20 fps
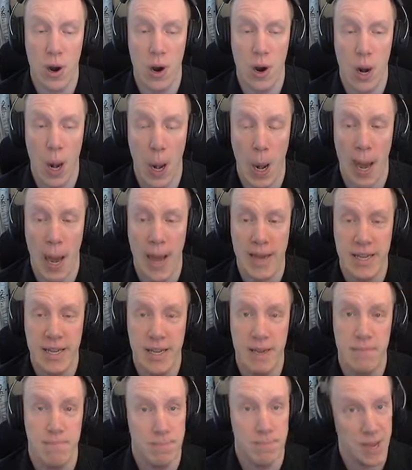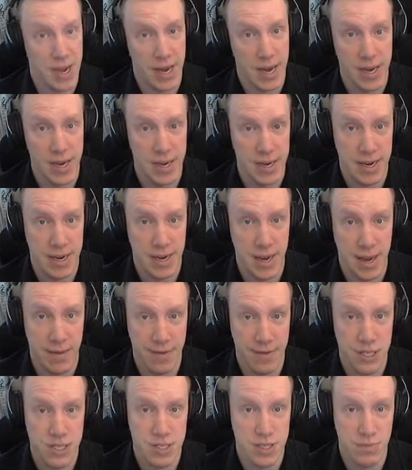are lacking behind in
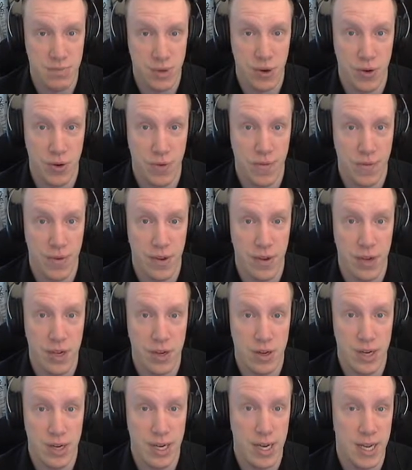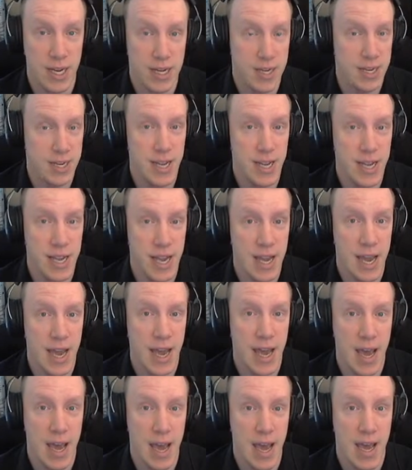levels, both Gluttony
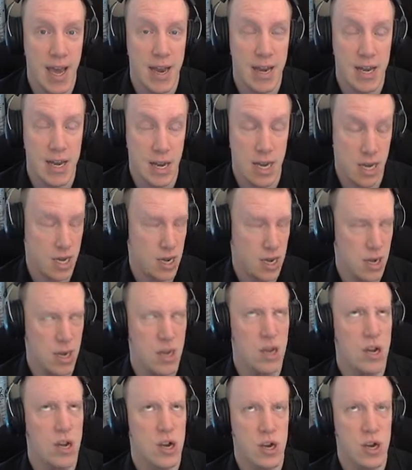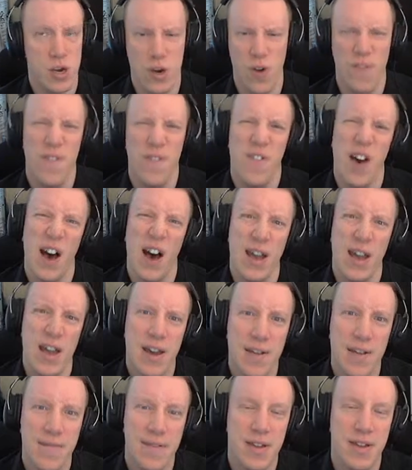and Nofai,
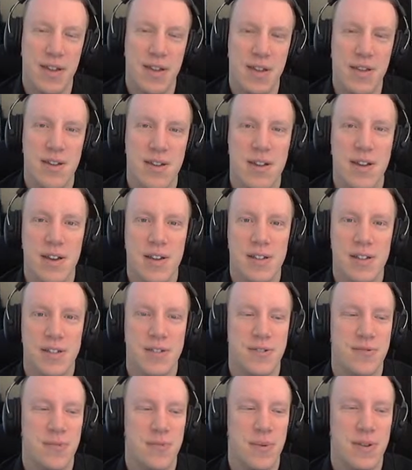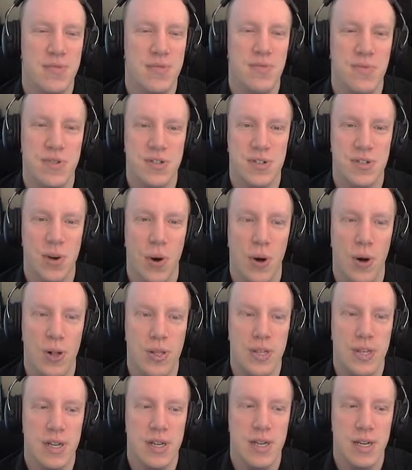I think this was
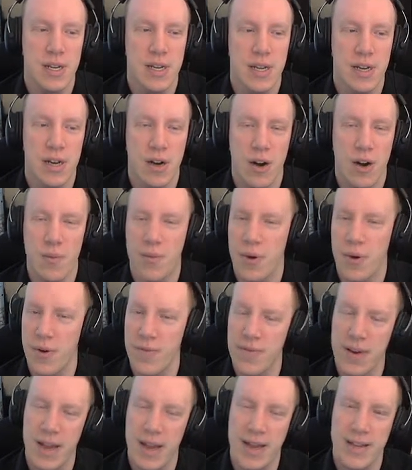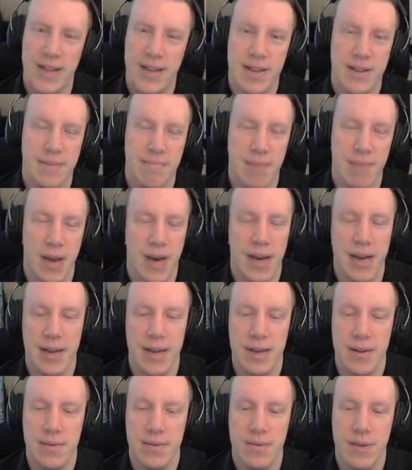called, are both lacking
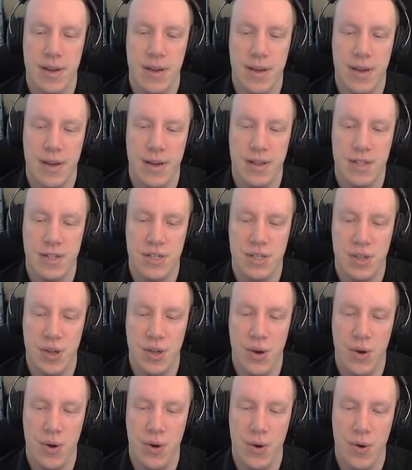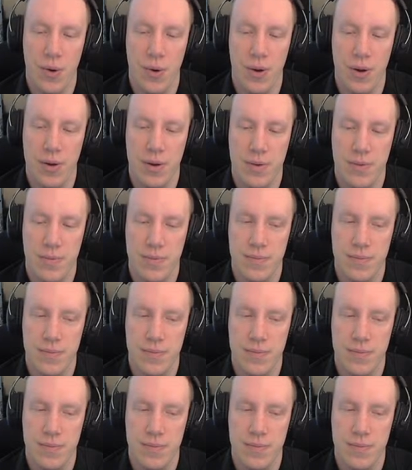behind. So